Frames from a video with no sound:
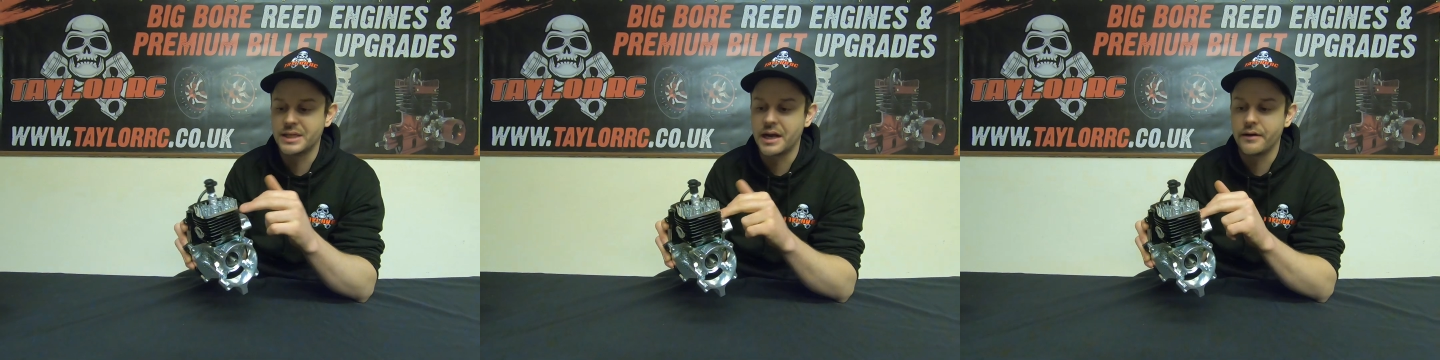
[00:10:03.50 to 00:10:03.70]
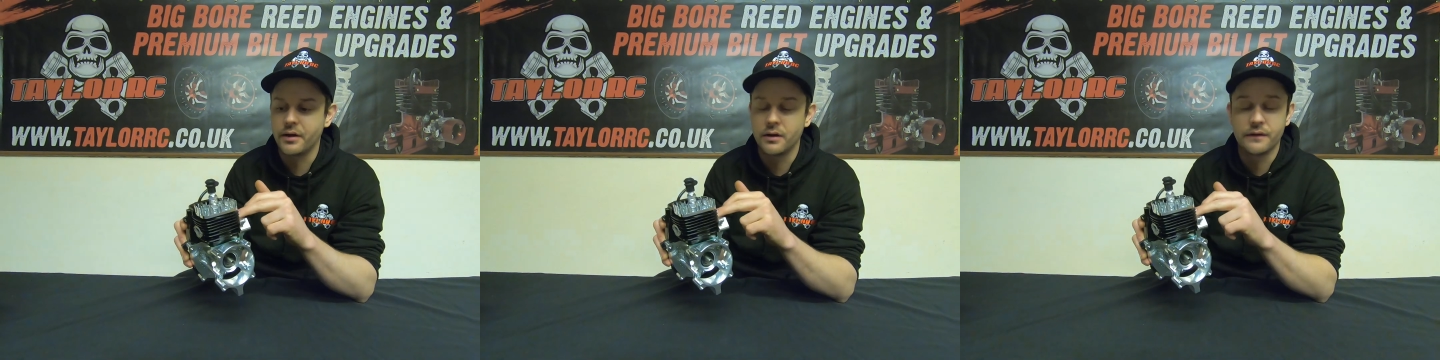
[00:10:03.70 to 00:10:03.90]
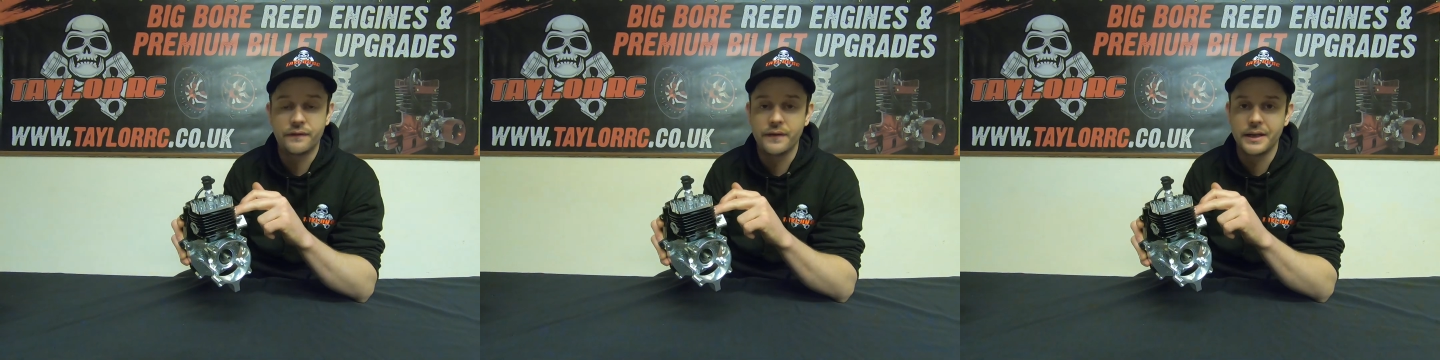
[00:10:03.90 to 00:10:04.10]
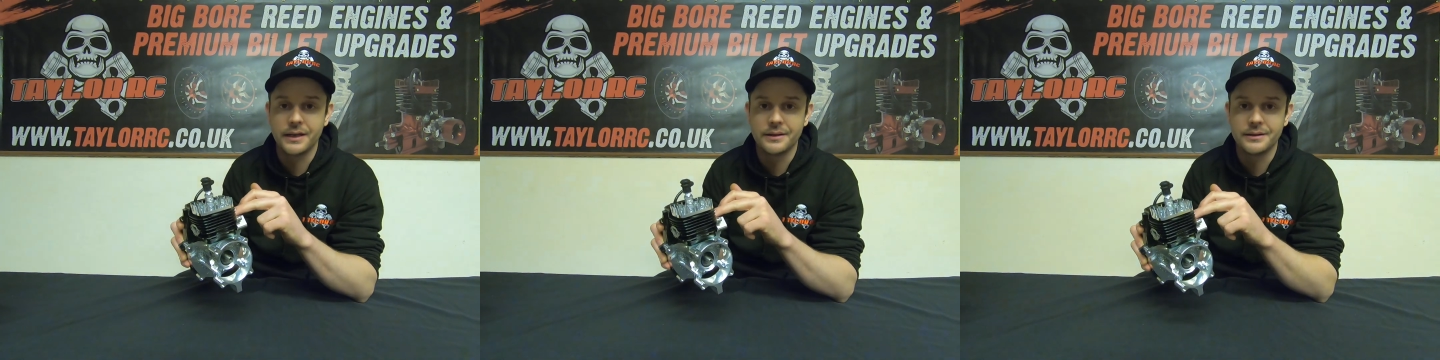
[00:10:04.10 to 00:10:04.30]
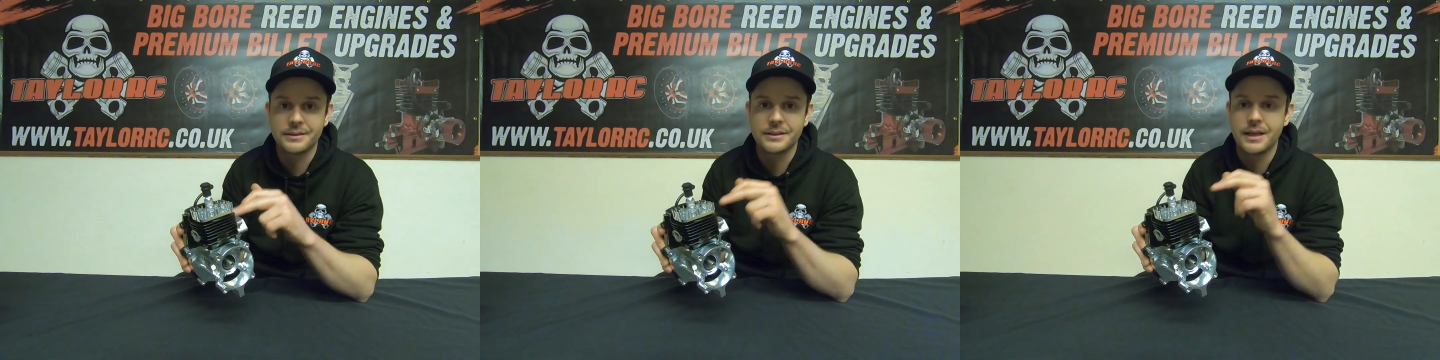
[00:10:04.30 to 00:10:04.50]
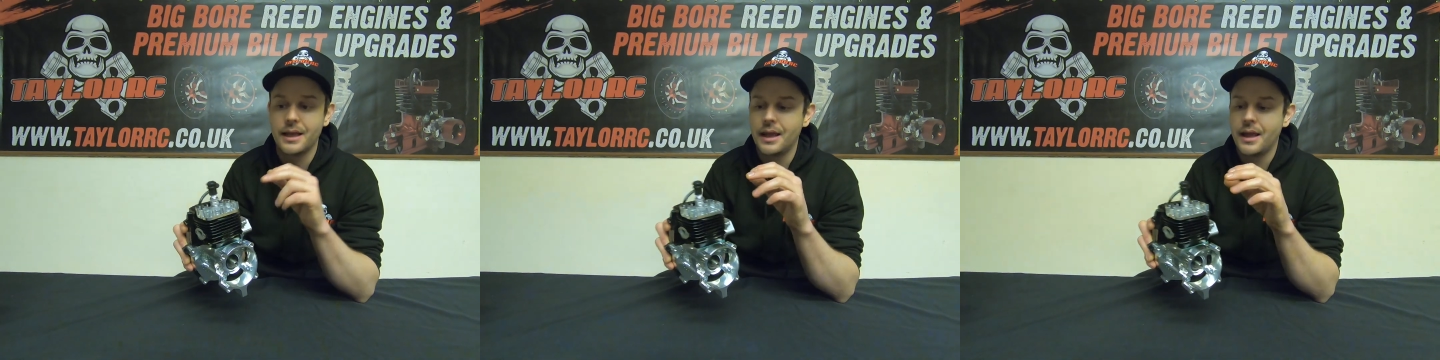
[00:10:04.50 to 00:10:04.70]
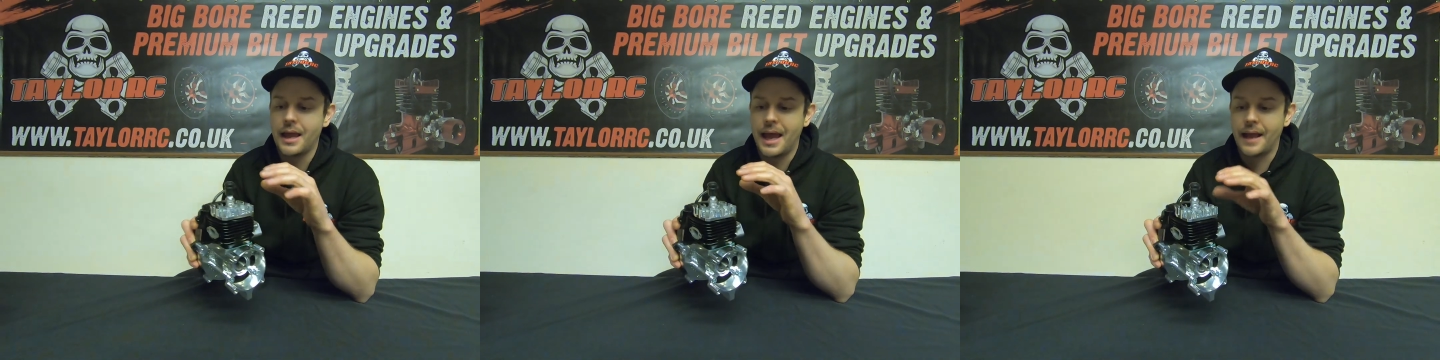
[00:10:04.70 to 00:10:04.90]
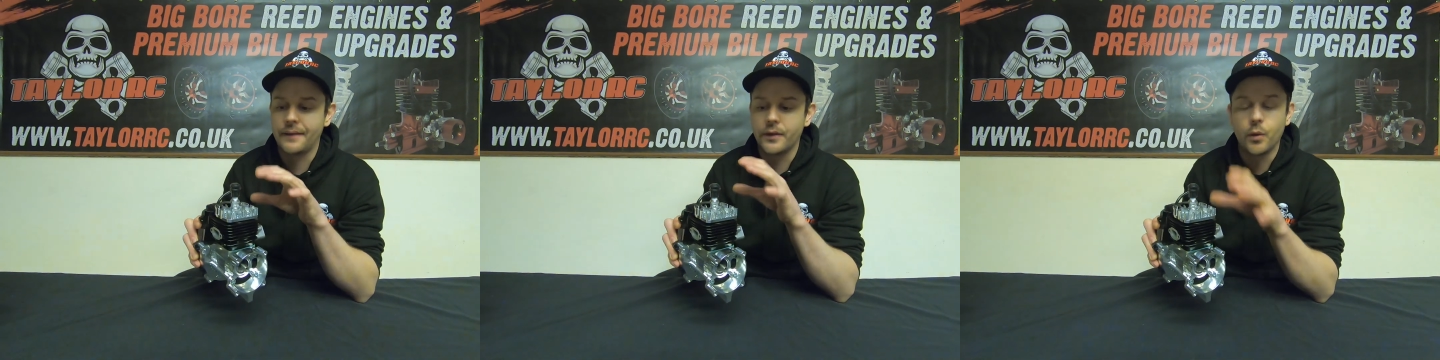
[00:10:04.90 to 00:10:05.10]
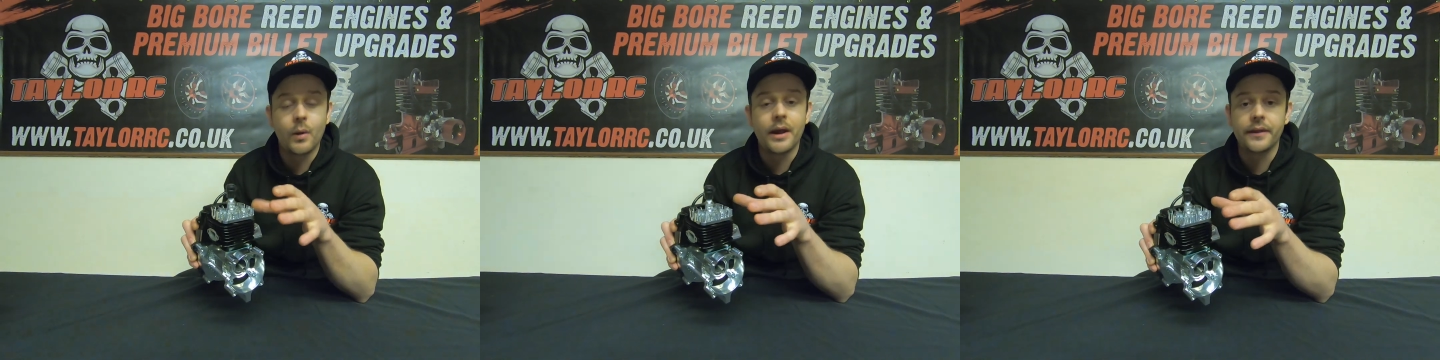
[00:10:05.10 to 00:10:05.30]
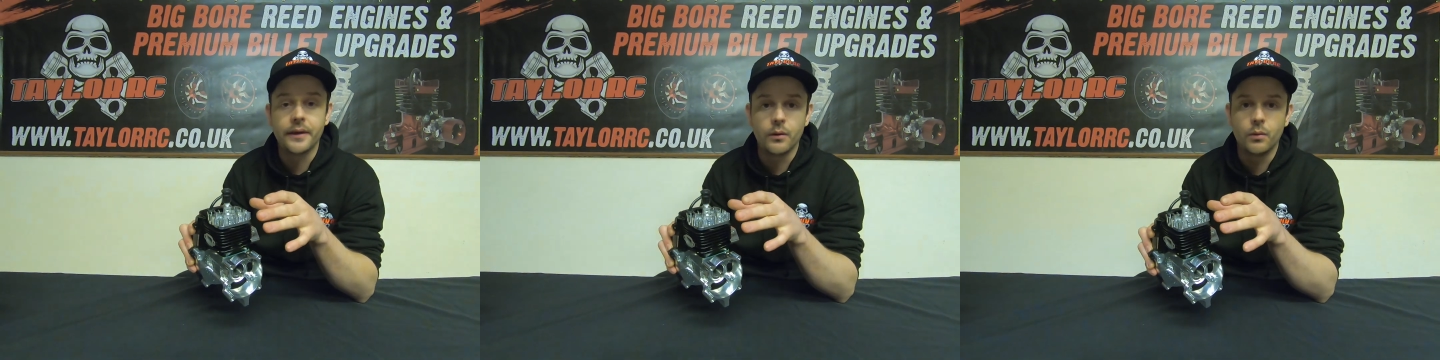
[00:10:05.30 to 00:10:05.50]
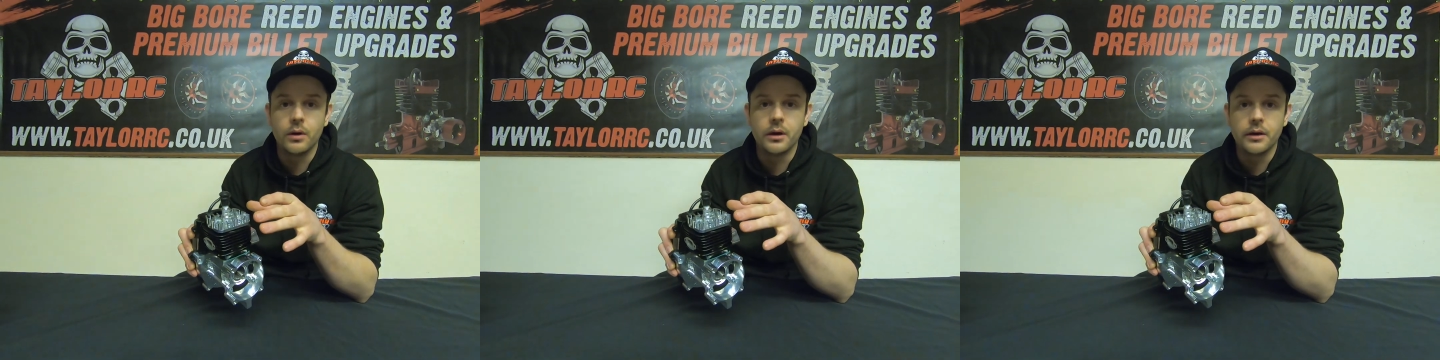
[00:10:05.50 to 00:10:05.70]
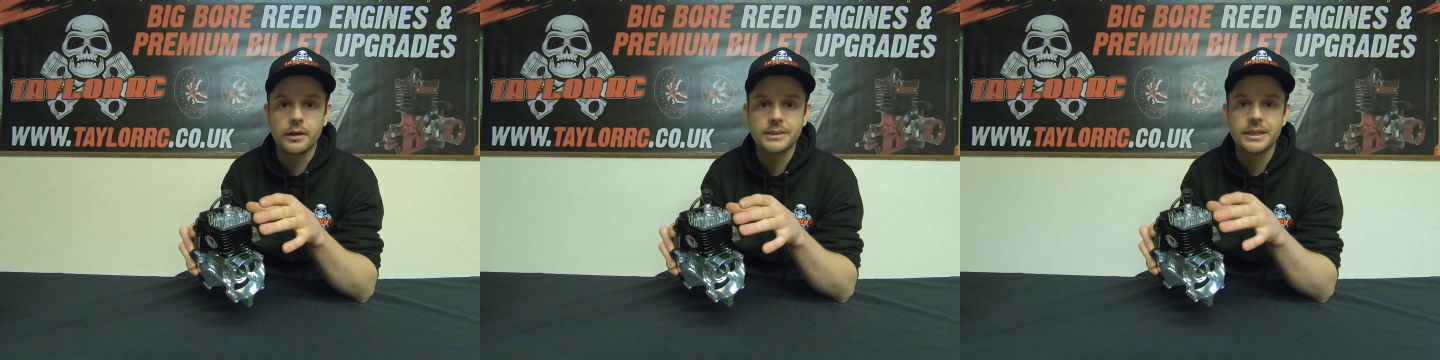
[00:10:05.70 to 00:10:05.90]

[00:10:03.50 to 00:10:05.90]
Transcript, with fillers: area of fins and the way that it works